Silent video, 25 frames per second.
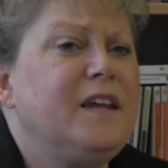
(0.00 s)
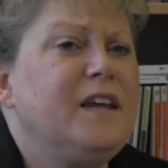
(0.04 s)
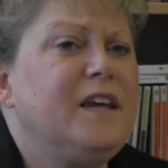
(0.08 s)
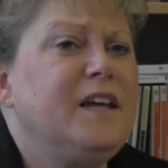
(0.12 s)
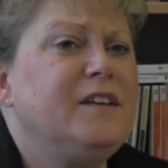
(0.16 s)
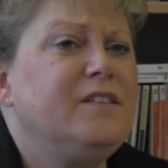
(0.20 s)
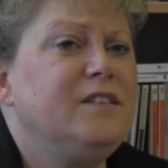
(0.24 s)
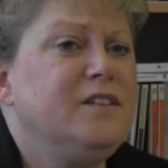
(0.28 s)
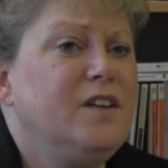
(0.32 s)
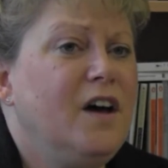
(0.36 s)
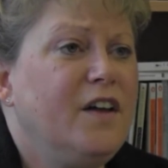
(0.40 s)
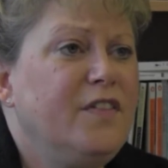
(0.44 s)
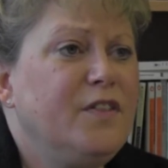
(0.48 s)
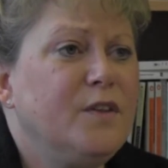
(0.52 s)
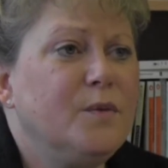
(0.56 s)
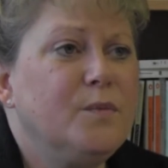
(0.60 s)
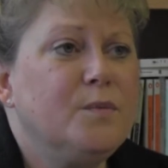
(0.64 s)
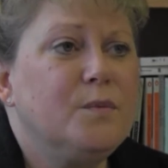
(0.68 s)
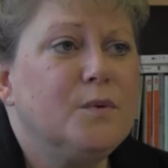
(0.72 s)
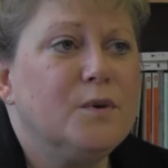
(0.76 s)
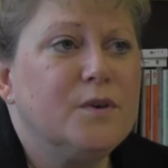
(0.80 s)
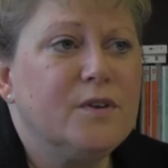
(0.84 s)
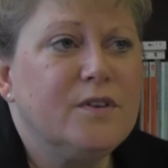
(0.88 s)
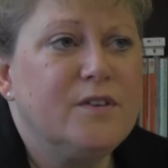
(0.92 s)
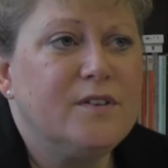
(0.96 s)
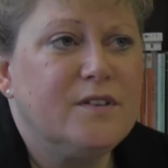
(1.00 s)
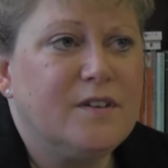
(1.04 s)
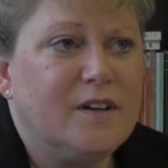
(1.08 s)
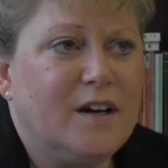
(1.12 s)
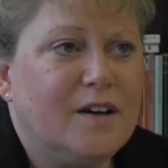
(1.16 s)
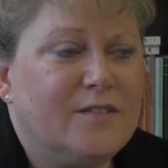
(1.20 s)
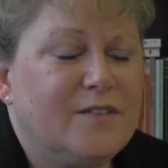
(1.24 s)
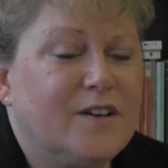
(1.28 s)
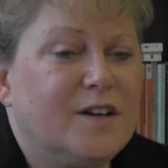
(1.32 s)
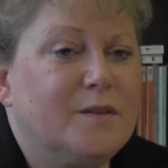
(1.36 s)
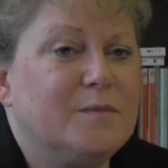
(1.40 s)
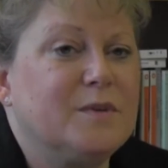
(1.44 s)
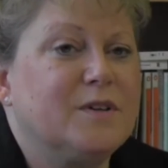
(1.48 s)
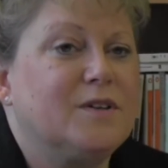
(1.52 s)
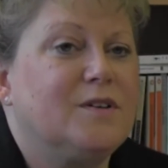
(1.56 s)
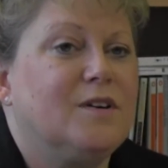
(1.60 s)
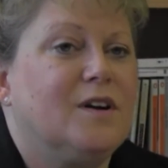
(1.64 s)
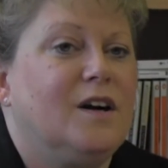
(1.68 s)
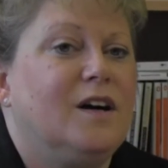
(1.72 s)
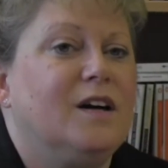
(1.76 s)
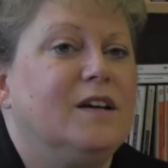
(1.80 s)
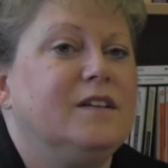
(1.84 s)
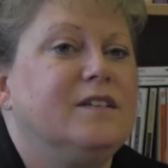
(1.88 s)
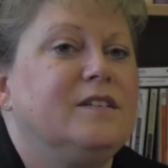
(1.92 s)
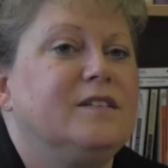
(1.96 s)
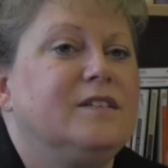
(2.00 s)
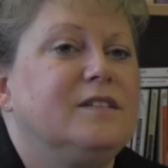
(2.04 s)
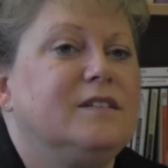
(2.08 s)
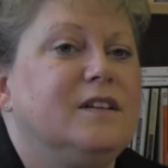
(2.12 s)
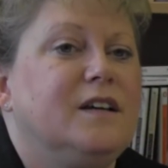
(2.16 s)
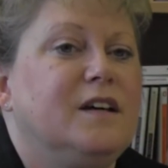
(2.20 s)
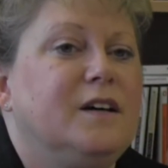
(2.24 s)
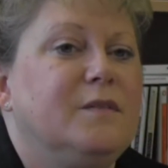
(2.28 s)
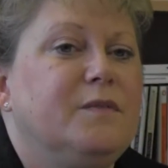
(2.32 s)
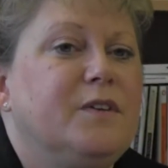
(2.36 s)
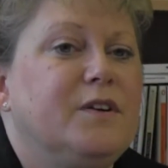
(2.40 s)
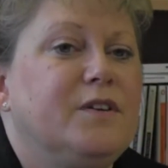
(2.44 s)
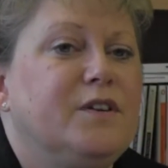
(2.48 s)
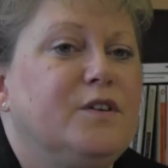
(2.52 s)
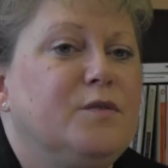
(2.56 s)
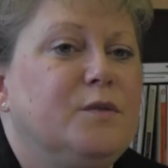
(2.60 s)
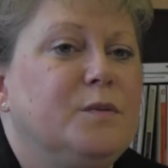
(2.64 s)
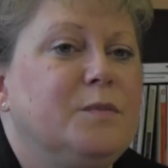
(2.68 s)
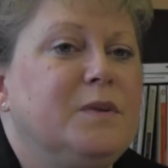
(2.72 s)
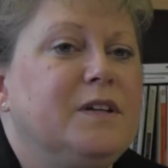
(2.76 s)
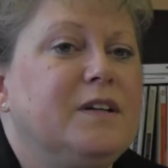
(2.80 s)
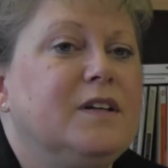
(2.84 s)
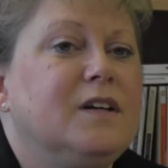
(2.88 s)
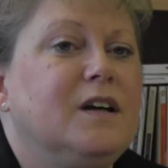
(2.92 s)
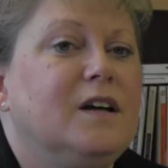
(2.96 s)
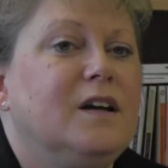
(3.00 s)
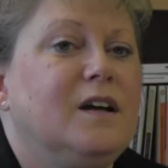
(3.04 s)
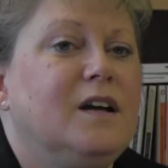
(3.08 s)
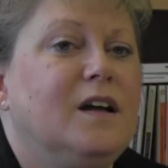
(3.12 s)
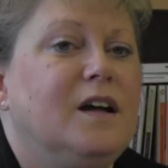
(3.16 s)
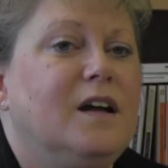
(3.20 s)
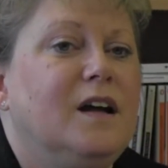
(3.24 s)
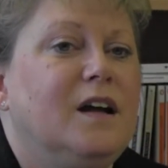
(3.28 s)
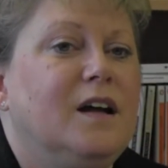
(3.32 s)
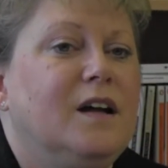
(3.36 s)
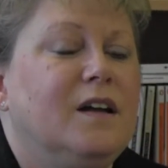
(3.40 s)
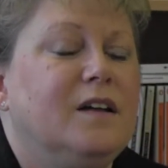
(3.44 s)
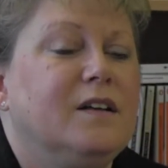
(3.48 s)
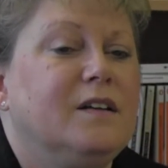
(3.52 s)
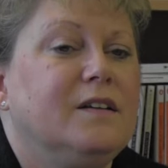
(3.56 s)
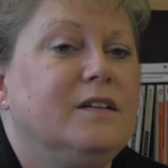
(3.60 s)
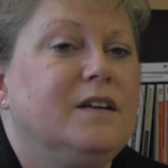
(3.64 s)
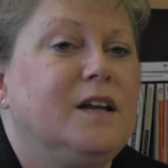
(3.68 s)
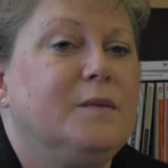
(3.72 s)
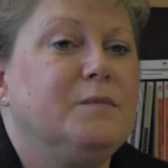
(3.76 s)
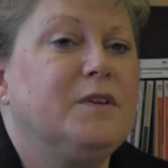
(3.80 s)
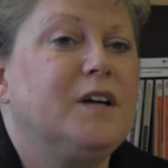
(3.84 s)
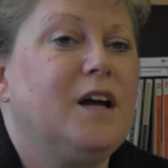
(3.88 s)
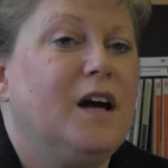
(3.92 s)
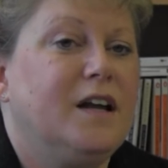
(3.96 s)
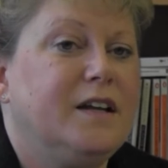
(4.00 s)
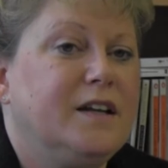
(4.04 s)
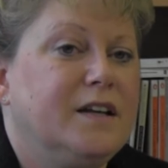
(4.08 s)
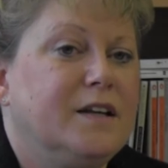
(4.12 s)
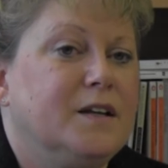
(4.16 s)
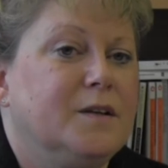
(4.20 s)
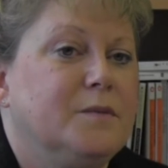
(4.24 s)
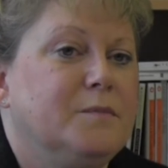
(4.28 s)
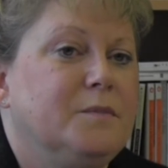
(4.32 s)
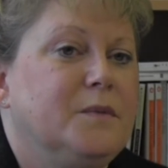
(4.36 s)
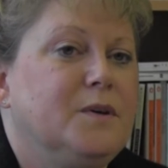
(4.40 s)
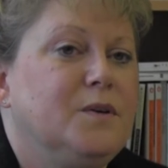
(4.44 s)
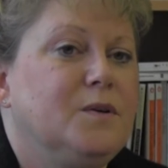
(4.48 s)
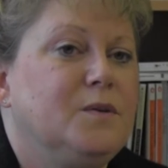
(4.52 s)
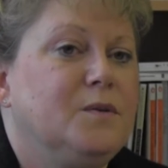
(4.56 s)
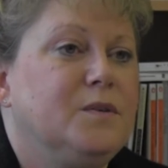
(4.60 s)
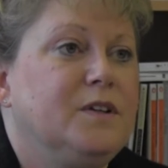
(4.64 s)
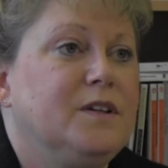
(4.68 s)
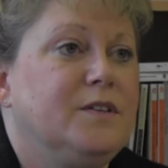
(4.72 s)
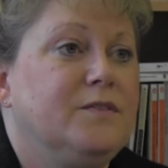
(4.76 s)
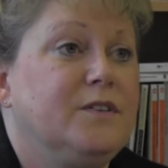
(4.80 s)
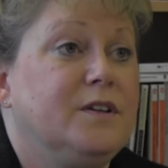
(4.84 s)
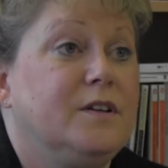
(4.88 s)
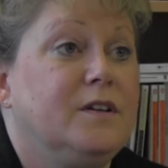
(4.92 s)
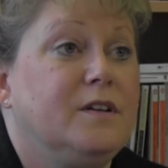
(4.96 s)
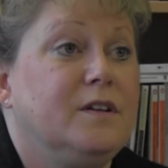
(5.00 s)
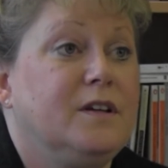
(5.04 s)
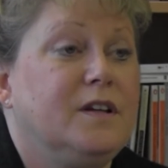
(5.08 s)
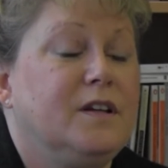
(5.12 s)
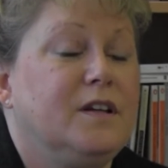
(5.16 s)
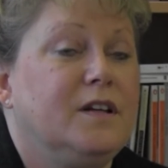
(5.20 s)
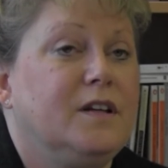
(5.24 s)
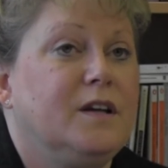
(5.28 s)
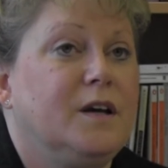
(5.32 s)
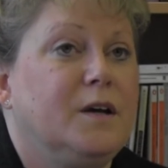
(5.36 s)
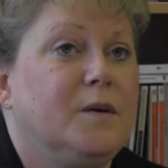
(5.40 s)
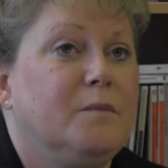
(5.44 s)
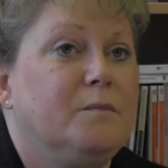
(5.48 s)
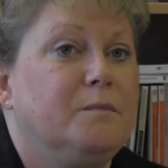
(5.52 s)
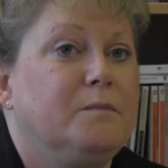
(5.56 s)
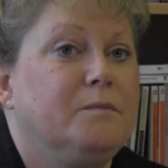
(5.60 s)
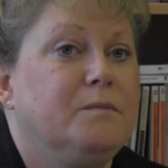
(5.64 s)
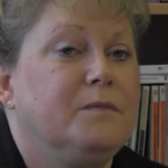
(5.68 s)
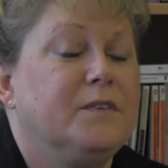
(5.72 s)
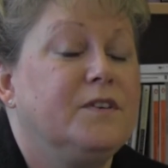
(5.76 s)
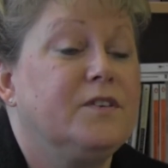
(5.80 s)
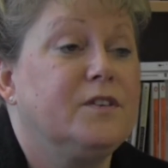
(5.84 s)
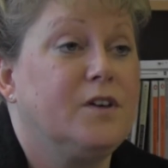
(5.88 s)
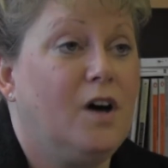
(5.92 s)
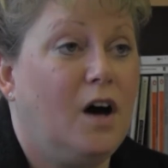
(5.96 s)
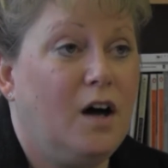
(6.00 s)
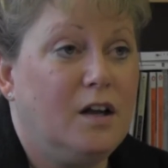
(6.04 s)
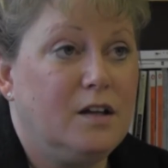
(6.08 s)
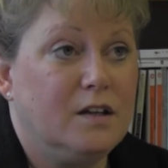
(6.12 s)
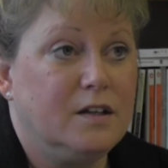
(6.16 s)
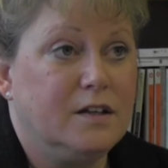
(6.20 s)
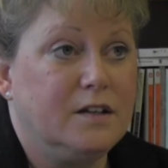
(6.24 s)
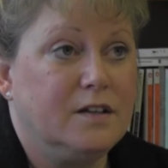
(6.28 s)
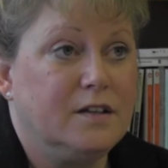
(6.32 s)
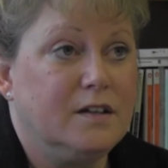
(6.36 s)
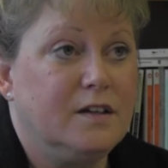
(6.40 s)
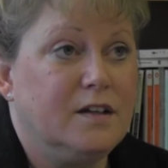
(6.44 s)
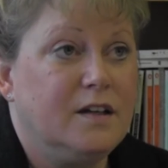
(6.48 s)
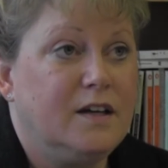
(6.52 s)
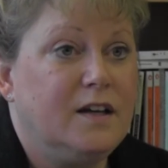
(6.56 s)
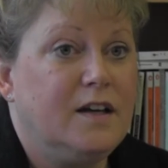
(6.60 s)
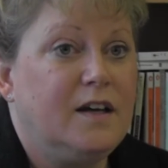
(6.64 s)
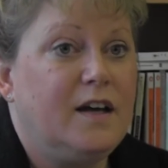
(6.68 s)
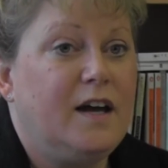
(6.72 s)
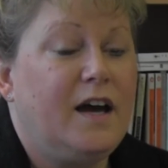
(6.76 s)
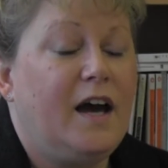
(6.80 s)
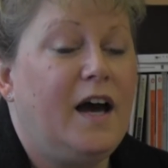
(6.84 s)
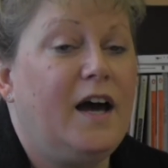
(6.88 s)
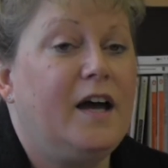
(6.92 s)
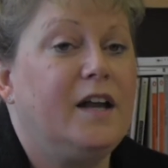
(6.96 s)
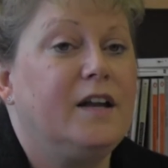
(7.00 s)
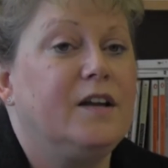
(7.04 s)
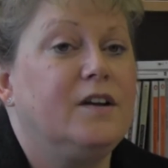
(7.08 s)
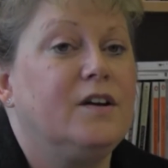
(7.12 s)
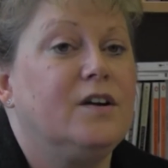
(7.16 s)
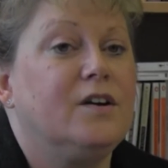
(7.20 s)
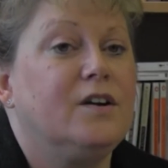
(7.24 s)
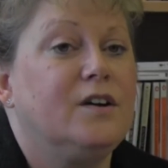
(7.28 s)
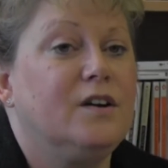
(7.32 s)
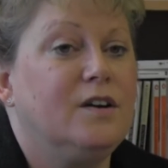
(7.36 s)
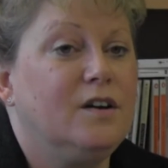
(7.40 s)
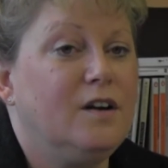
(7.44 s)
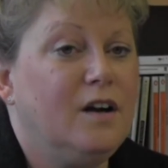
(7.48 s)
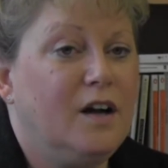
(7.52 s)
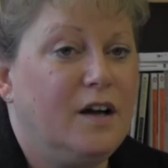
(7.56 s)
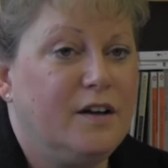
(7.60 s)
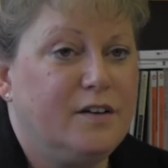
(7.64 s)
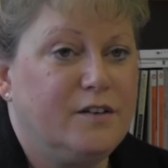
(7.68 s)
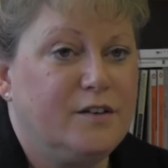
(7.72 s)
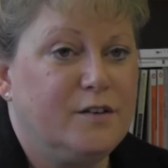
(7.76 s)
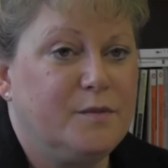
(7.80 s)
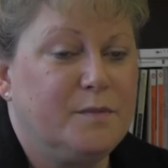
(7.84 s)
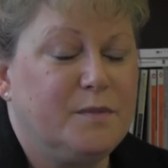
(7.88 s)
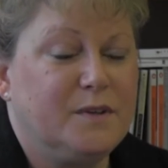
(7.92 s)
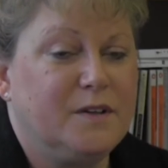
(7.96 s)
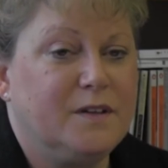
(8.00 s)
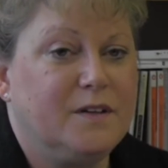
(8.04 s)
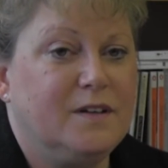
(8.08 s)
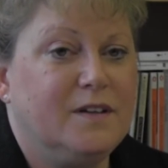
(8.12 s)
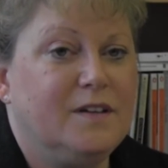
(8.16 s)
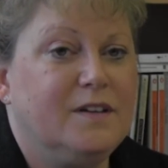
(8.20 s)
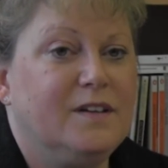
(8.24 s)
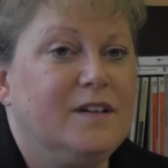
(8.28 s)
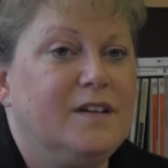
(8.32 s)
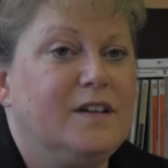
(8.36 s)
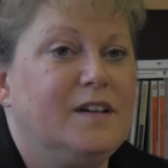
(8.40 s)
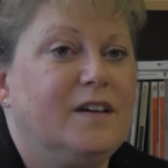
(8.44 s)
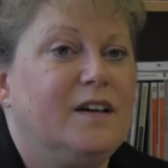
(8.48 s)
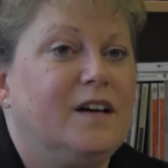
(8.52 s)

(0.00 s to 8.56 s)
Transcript: It's not the worst I've come across. There's a woman named Cunningham who lived in Scotland, and her husband